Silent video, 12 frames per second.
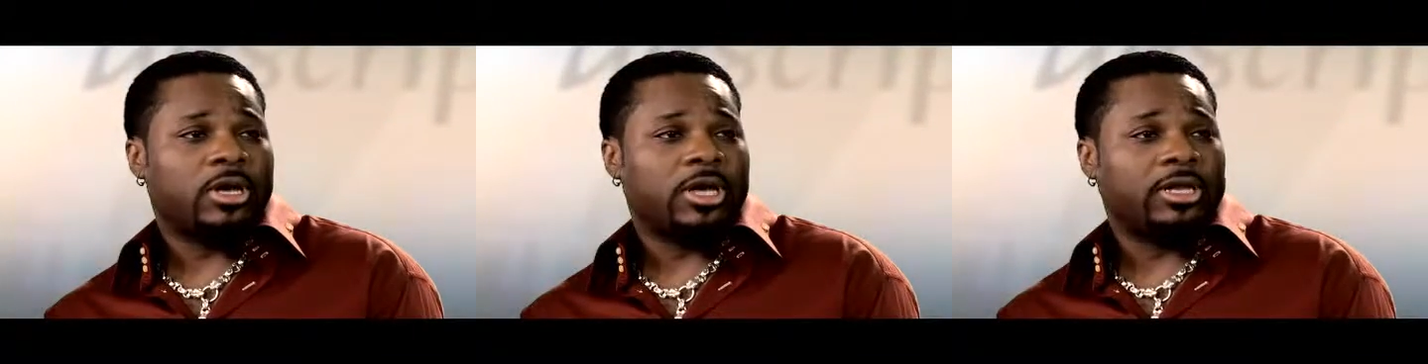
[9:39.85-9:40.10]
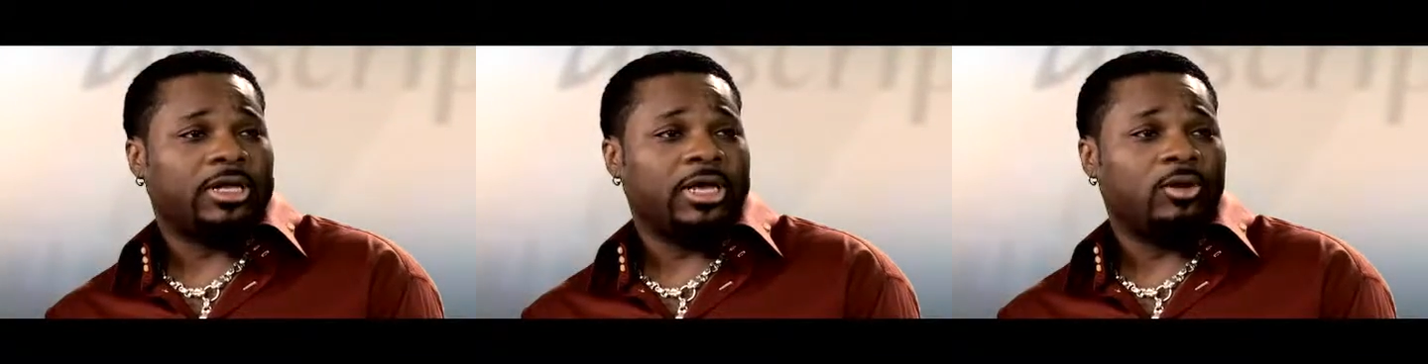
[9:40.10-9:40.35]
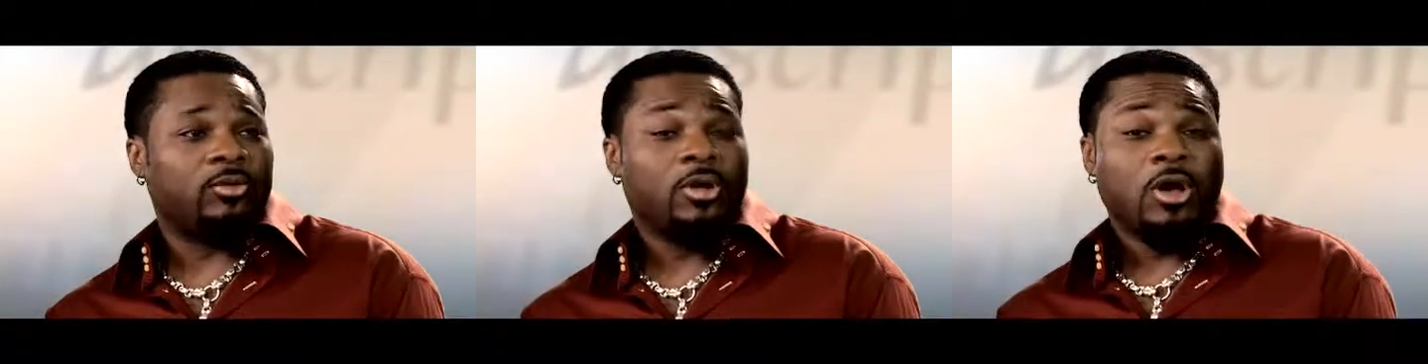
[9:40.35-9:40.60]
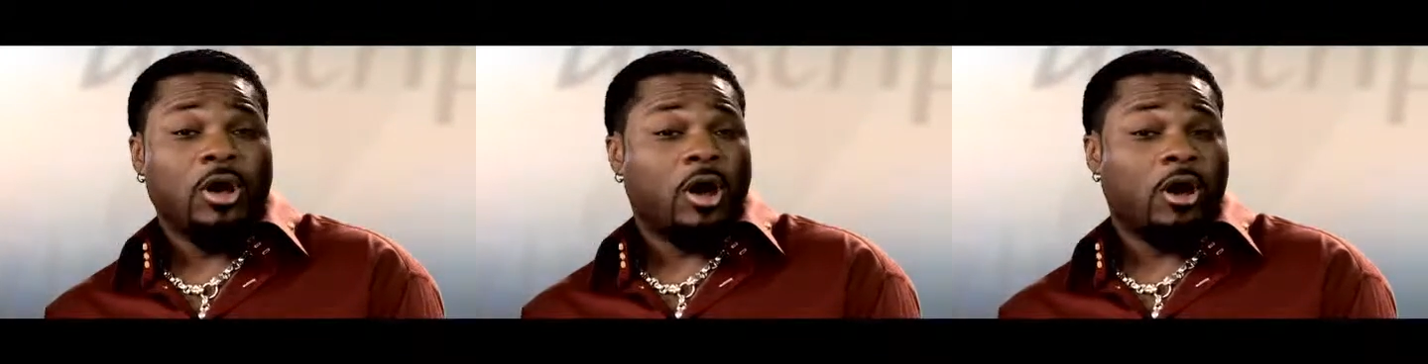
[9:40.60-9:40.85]
And again,
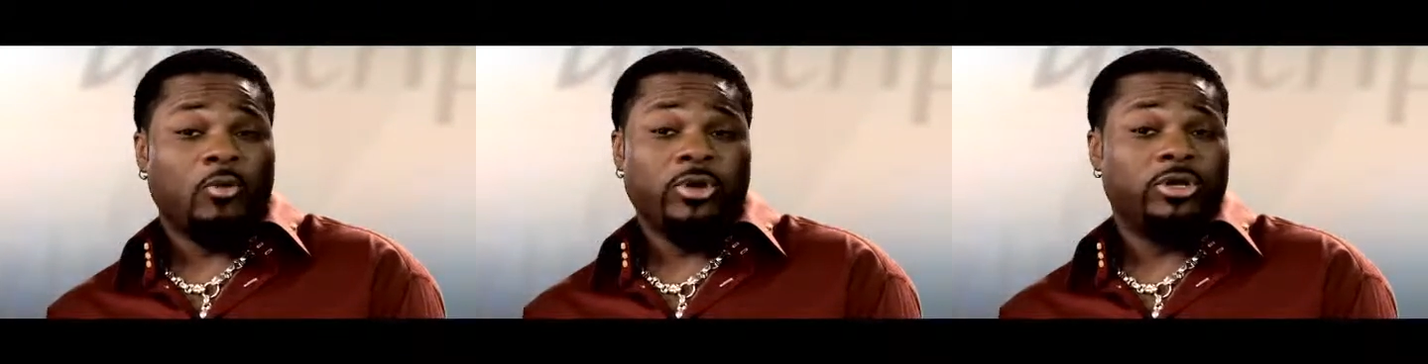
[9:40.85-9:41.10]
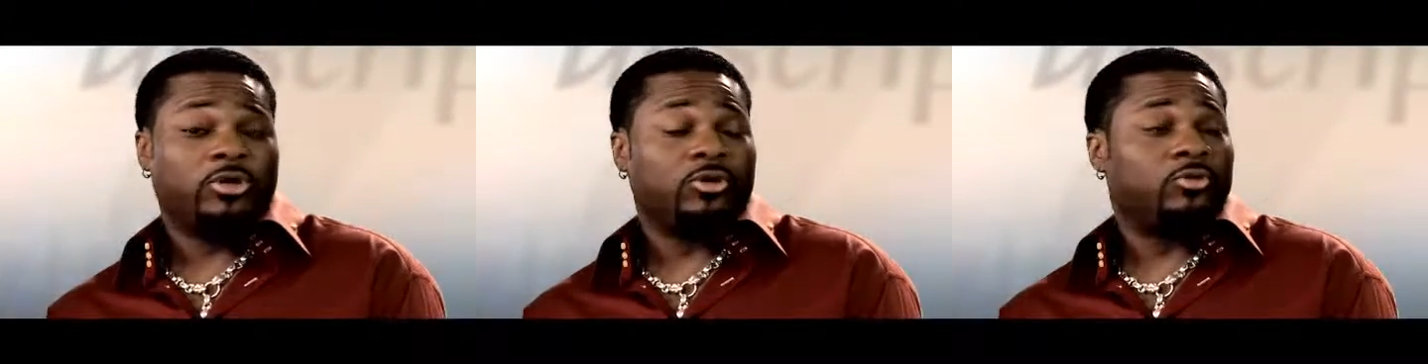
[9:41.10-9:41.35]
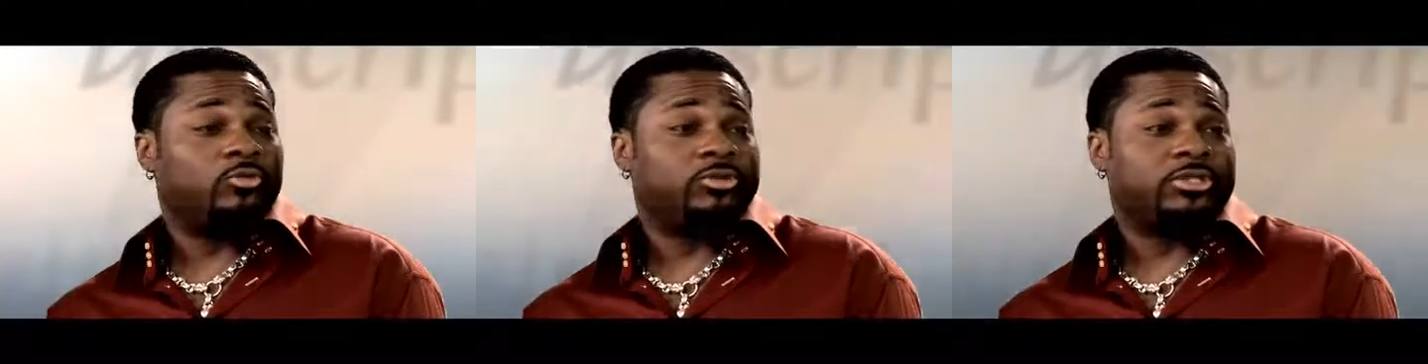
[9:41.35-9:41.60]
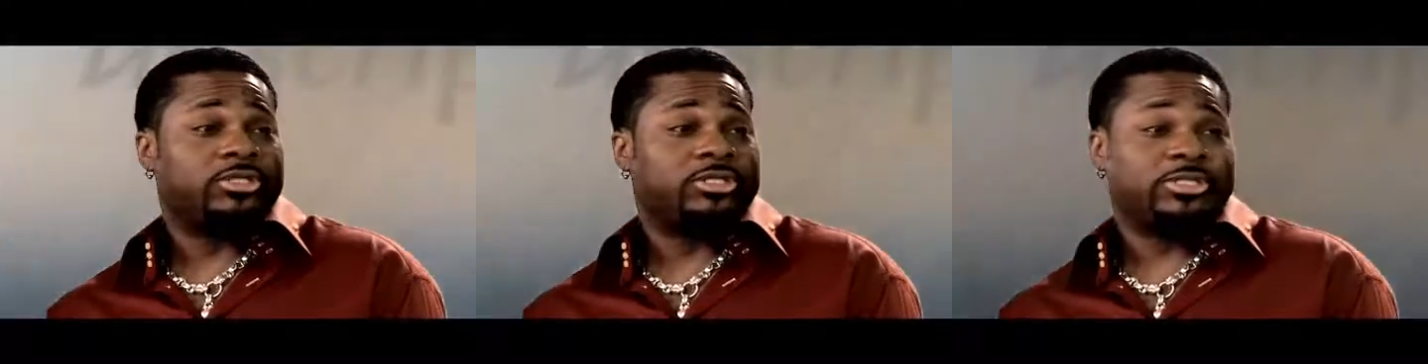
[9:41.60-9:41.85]
all we knew
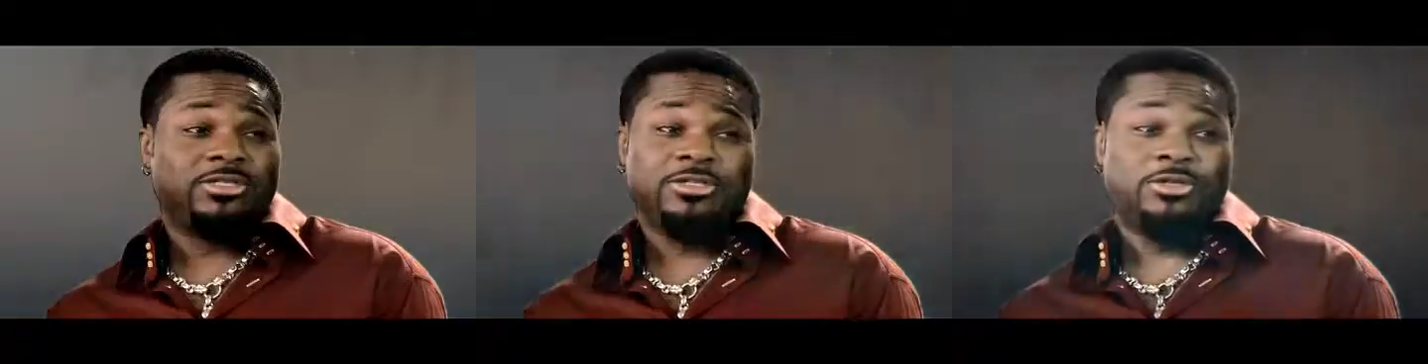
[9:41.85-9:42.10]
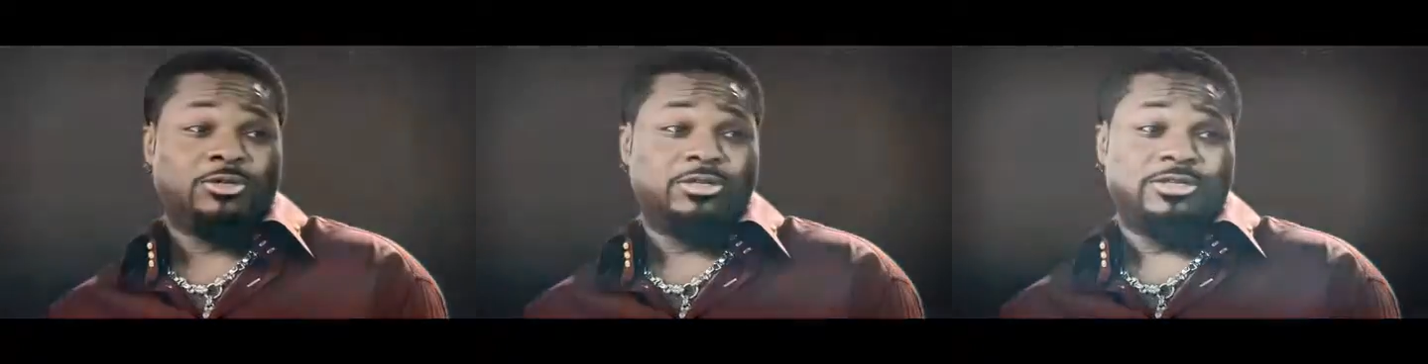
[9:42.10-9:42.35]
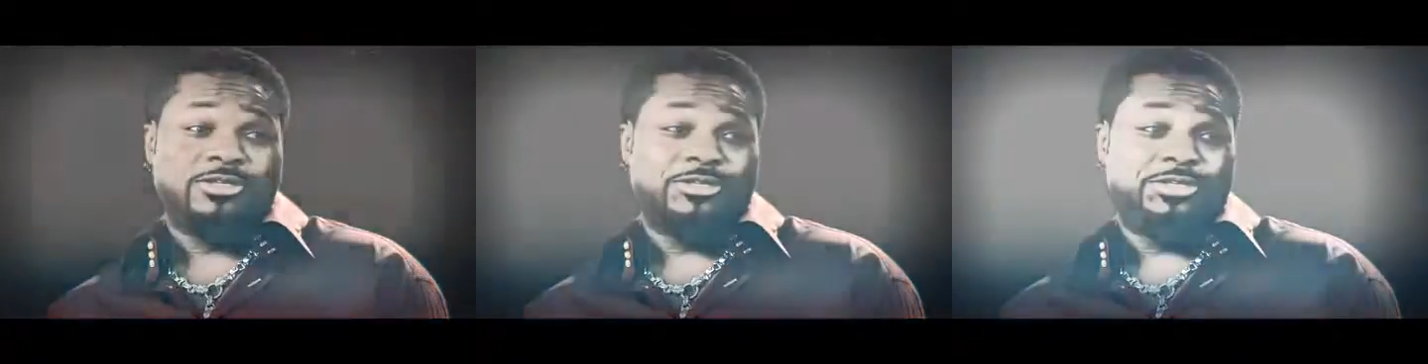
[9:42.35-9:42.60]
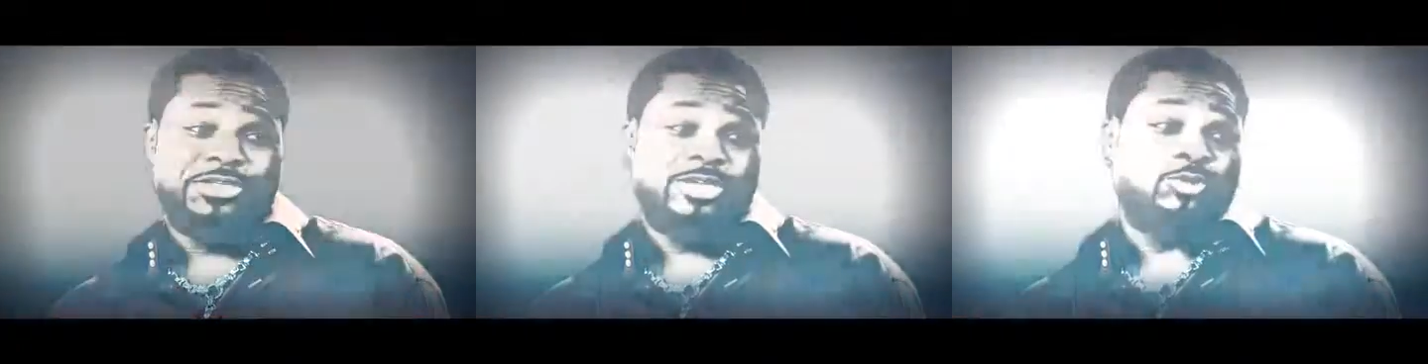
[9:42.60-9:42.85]
was, you know,
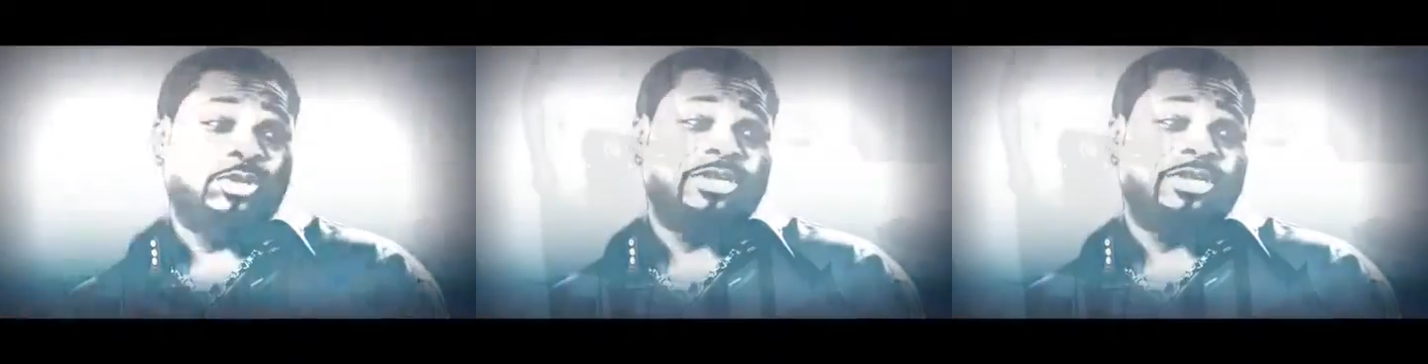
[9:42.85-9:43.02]
six